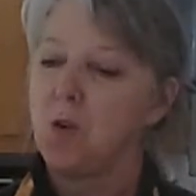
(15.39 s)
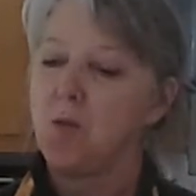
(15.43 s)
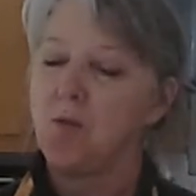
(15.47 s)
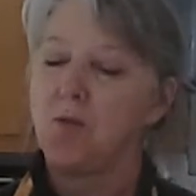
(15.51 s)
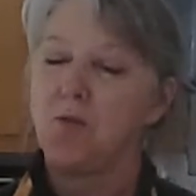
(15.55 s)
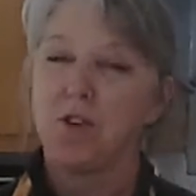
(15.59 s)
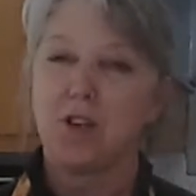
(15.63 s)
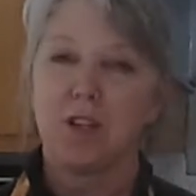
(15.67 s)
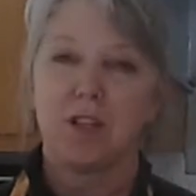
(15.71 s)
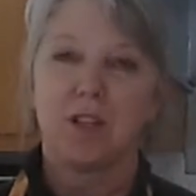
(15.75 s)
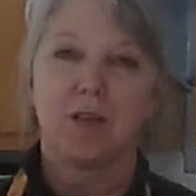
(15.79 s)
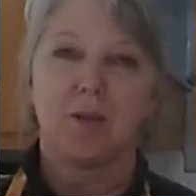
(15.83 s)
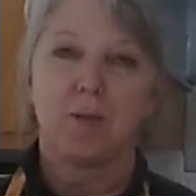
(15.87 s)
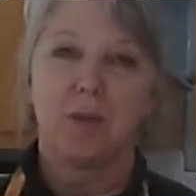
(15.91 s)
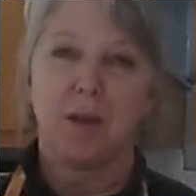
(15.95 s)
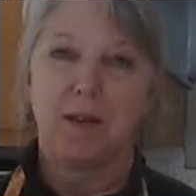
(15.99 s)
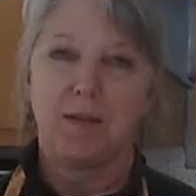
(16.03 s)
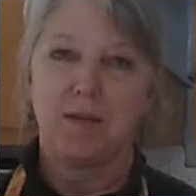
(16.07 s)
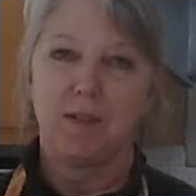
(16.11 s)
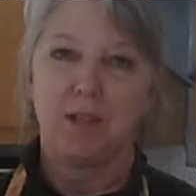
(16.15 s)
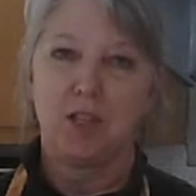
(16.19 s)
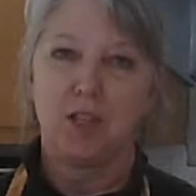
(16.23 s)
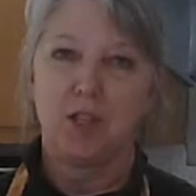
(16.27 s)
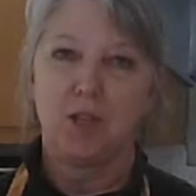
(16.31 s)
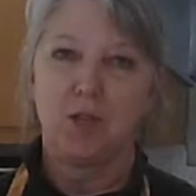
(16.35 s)
First thing we
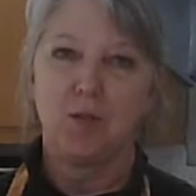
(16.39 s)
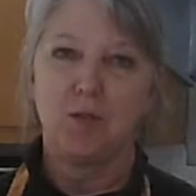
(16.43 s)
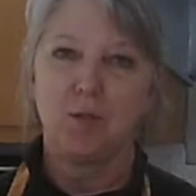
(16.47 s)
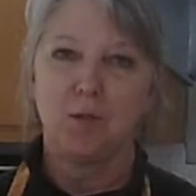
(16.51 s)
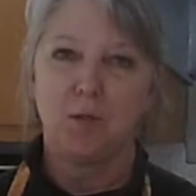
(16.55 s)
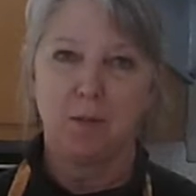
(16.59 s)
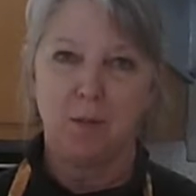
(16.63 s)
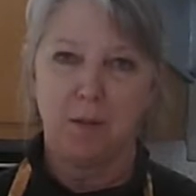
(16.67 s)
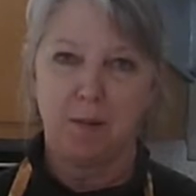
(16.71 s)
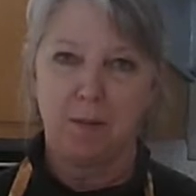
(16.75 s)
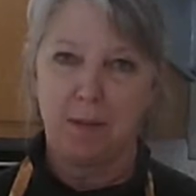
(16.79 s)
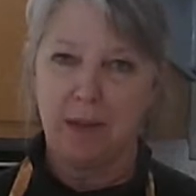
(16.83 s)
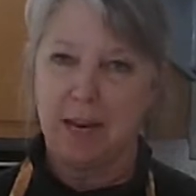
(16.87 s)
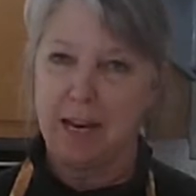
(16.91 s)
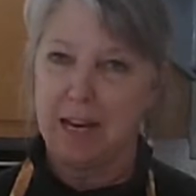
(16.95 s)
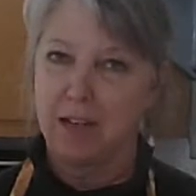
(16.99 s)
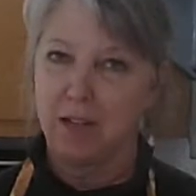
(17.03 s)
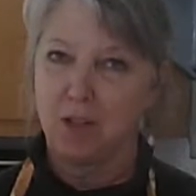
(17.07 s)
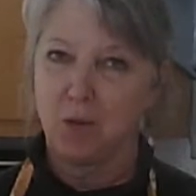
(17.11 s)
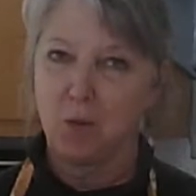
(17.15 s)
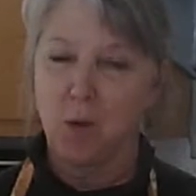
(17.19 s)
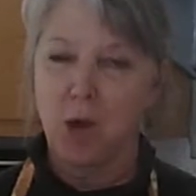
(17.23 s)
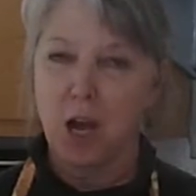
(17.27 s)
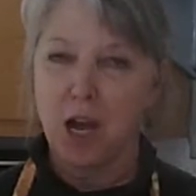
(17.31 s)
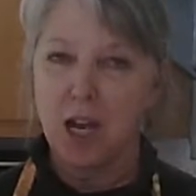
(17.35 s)
have to do,
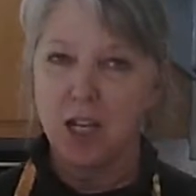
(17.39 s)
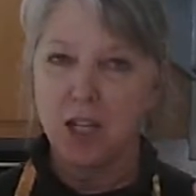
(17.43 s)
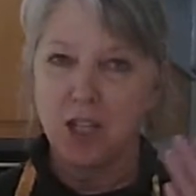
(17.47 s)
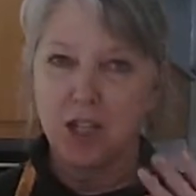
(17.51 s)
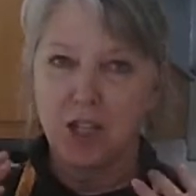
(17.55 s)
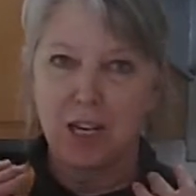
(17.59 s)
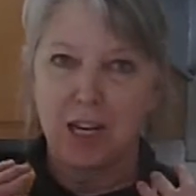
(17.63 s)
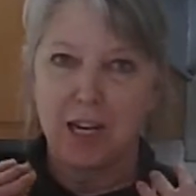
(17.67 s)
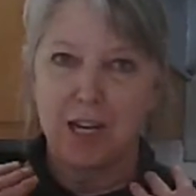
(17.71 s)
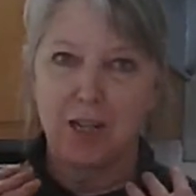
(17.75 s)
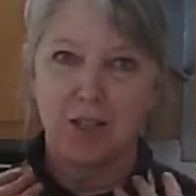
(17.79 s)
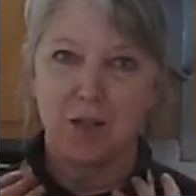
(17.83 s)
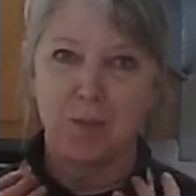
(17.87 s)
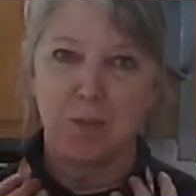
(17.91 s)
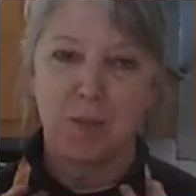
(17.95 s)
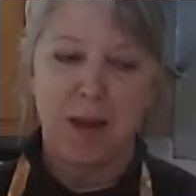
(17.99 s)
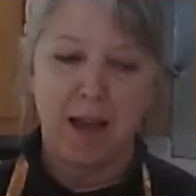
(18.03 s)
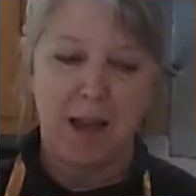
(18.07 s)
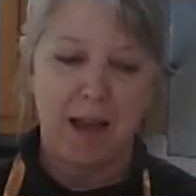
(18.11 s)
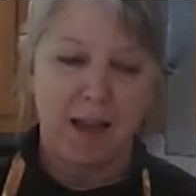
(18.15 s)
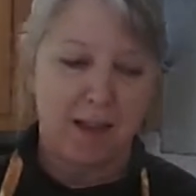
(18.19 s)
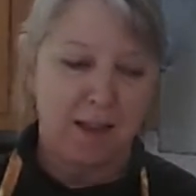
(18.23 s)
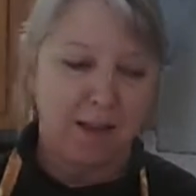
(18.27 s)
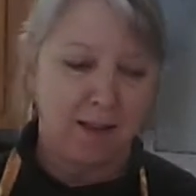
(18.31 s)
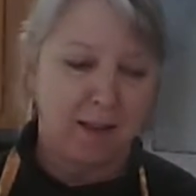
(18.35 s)
hands washed, hair's
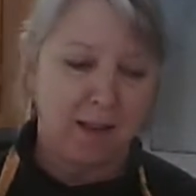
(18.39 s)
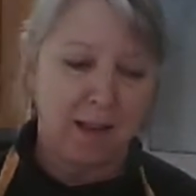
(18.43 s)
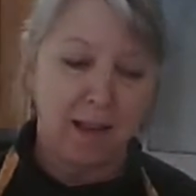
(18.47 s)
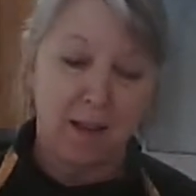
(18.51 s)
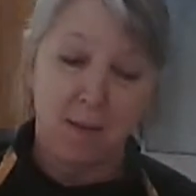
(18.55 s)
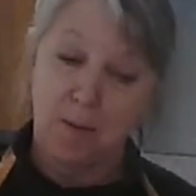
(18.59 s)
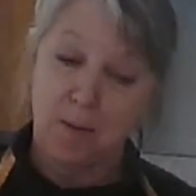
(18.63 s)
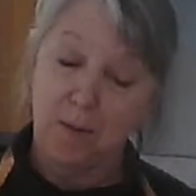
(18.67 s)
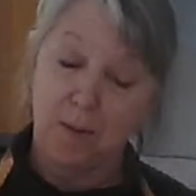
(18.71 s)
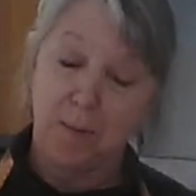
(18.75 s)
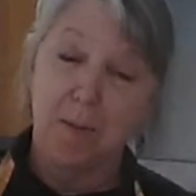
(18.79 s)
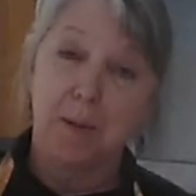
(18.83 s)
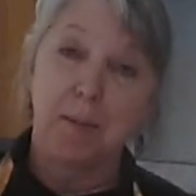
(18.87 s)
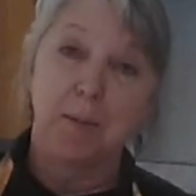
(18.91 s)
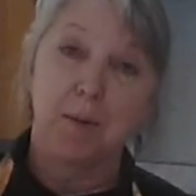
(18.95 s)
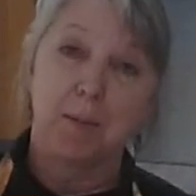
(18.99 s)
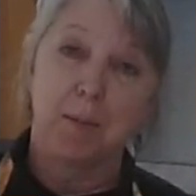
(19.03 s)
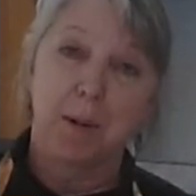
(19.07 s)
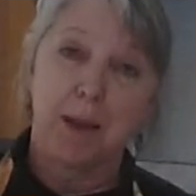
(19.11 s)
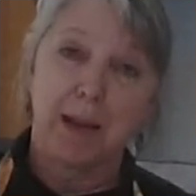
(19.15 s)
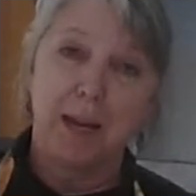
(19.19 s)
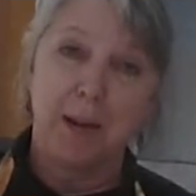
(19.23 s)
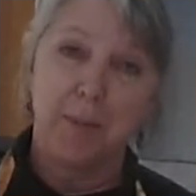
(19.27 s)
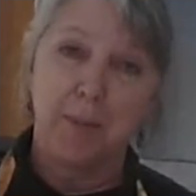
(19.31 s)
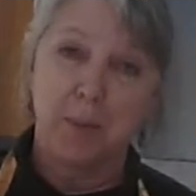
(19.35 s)
back. I remembered
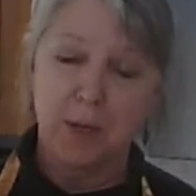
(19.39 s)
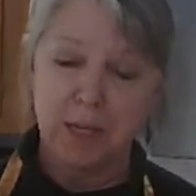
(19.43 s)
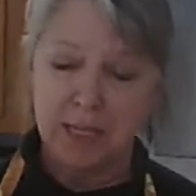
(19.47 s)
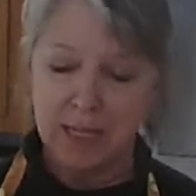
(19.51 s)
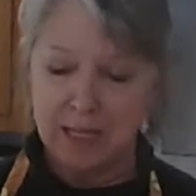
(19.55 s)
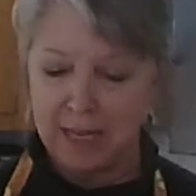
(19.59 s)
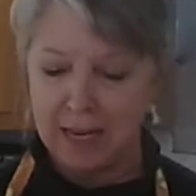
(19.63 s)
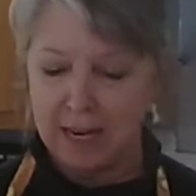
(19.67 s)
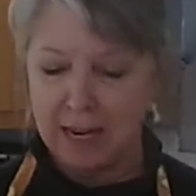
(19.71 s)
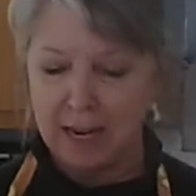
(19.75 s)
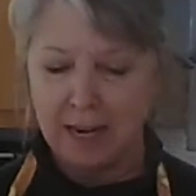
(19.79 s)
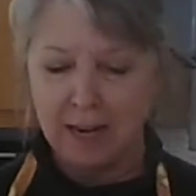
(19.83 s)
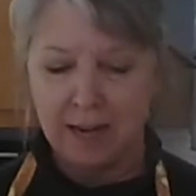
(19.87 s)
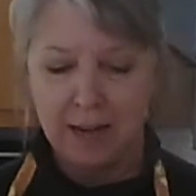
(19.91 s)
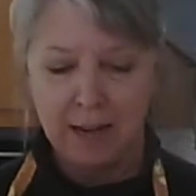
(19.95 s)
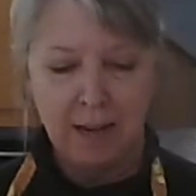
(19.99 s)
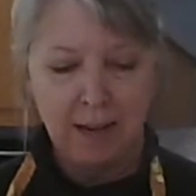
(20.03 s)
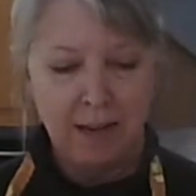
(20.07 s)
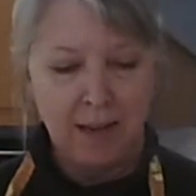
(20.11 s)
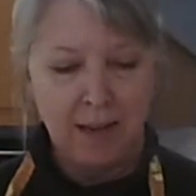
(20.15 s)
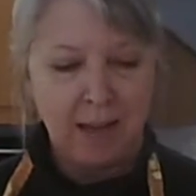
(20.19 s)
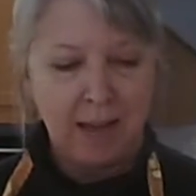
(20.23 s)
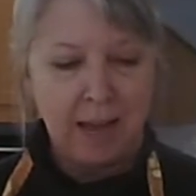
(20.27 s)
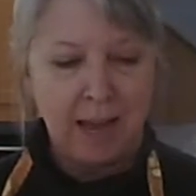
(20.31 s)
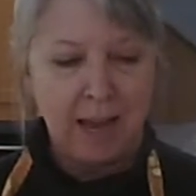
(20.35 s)
my apron today,
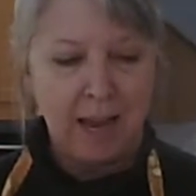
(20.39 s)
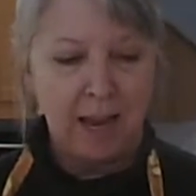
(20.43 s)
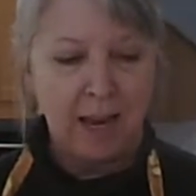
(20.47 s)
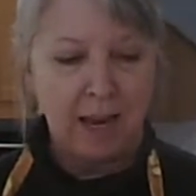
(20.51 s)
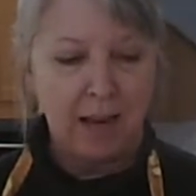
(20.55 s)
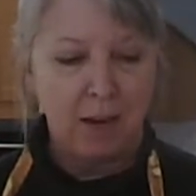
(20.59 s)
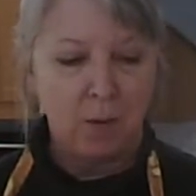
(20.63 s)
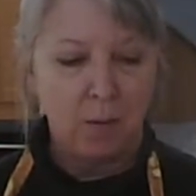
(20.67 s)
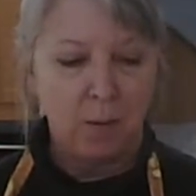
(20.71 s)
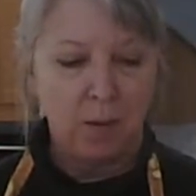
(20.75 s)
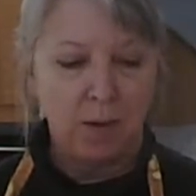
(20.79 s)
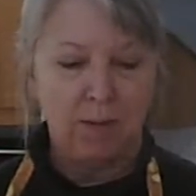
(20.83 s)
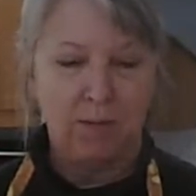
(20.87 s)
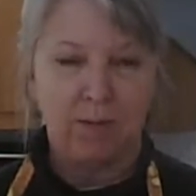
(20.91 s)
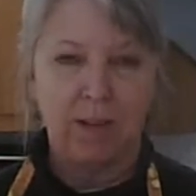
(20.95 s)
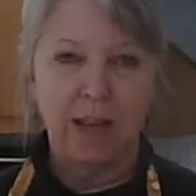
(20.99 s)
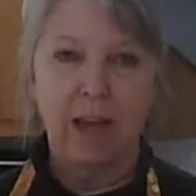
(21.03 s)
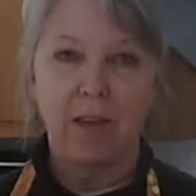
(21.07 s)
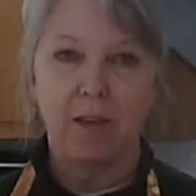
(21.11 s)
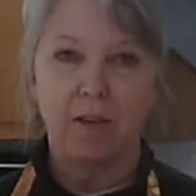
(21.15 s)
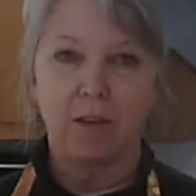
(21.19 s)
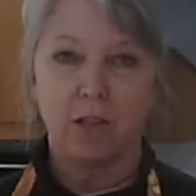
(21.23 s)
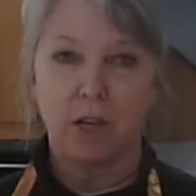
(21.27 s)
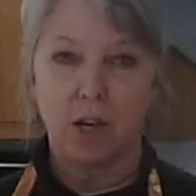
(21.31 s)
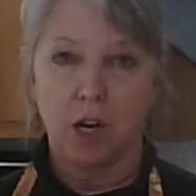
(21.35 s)
and we've
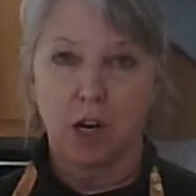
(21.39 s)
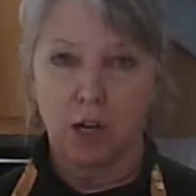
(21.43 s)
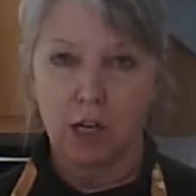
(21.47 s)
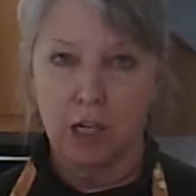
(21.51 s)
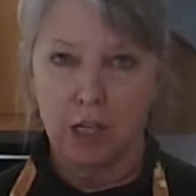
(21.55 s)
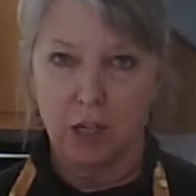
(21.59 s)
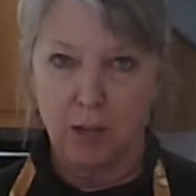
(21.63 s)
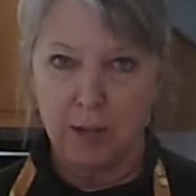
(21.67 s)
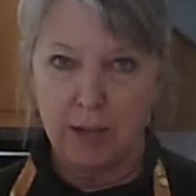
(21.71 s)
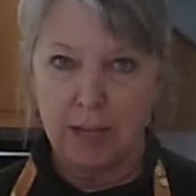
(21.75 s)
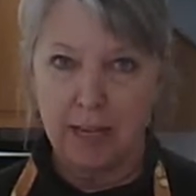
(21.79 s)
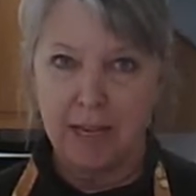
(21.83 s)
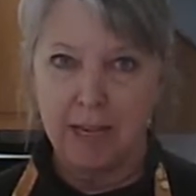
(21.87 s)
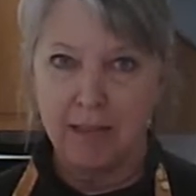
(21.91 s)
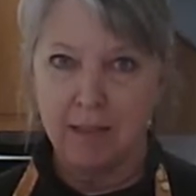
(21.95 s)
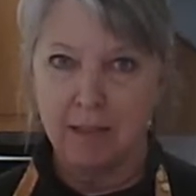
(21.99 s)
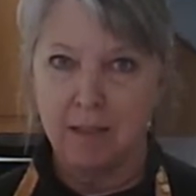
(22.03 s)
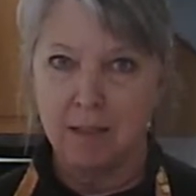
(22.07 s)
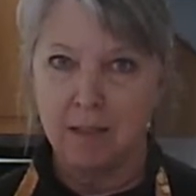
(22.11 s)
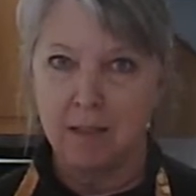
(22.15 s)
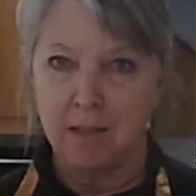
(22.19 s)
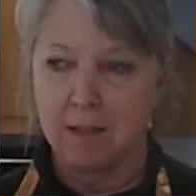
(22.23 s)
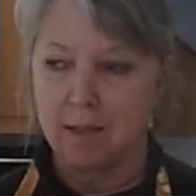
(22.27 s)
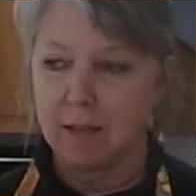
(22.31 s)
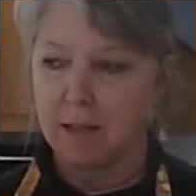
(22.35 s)
gathered our
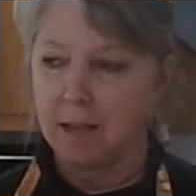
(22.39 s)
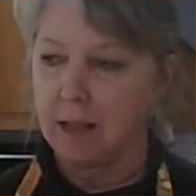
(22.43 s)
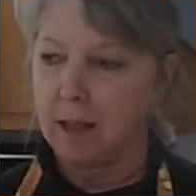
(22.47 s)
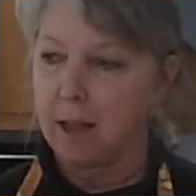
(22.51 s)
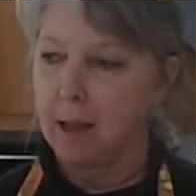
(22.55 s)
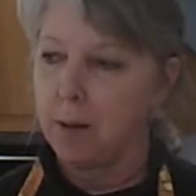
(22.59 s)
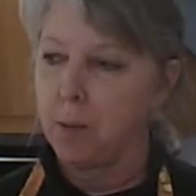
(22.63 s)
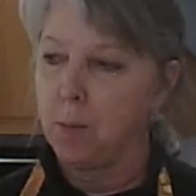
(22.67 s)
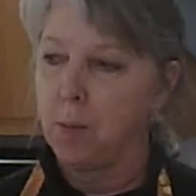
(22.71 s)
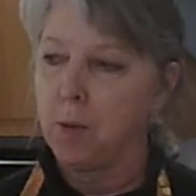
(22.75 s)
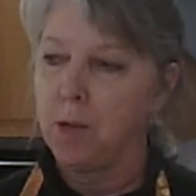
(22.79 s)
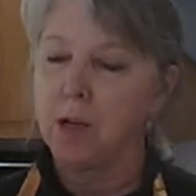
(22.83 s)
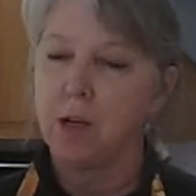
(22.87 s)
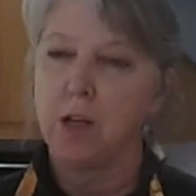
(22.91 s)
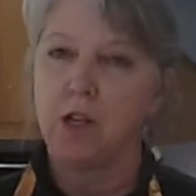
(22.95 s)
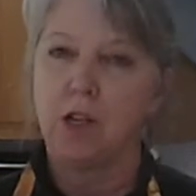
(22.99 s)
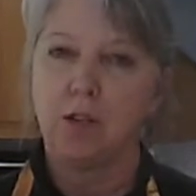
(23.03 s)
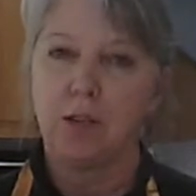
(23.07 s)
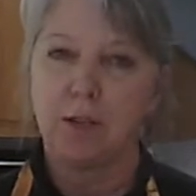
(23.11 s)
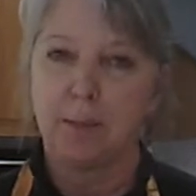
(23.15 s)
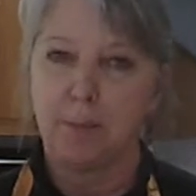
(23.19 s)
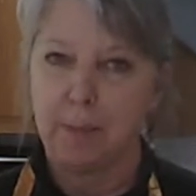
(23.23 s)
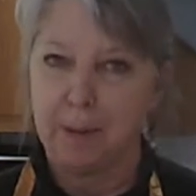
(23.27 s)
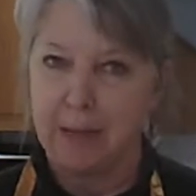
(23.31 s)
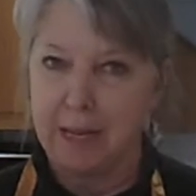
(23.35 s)
ingredients. We're going to
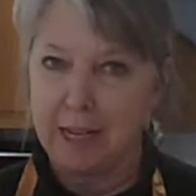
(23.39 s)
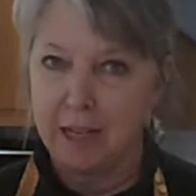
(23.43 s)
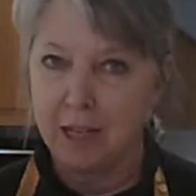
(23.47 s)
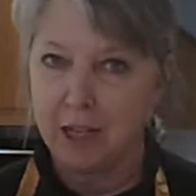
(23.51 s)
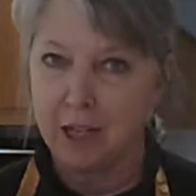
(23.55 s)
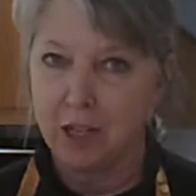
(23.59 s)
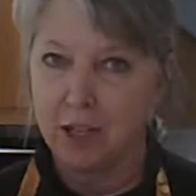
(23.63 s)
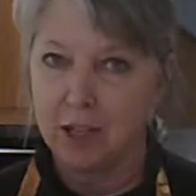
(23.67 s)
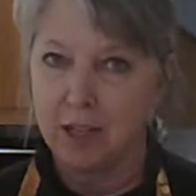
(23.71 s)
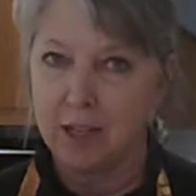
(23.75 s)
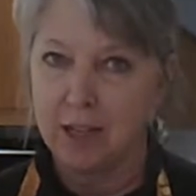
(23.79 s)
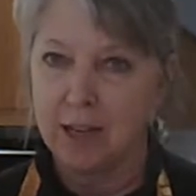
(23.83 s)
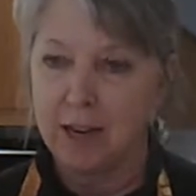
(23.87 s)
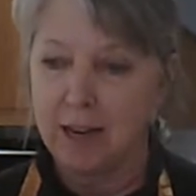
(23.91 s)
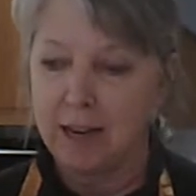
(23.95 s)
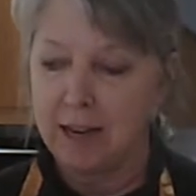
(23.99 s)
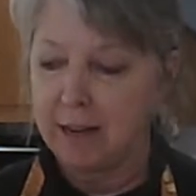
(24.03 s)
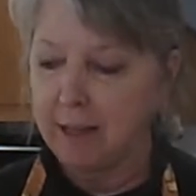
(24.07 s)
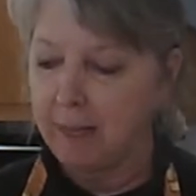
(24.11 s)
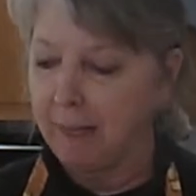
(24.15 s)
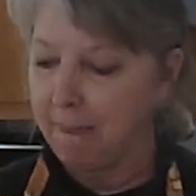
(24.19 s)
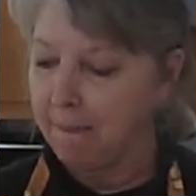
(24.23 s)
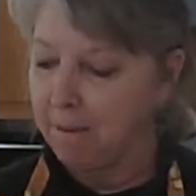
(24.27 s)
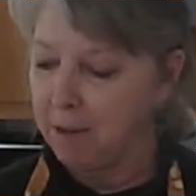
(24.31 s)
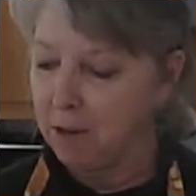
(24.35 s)
use a blender
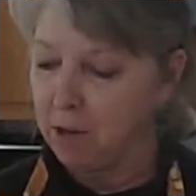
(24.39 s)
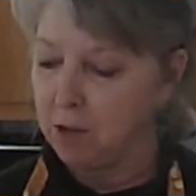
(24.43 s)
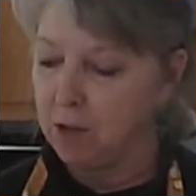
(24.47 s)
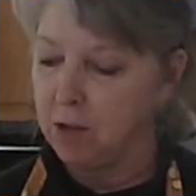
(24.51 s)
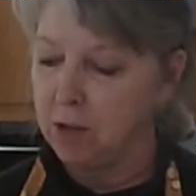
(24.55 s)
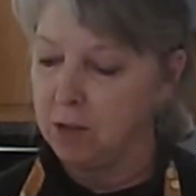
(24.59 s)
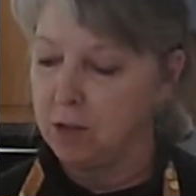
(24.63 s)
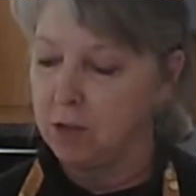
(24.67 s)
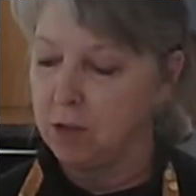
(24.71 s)
today.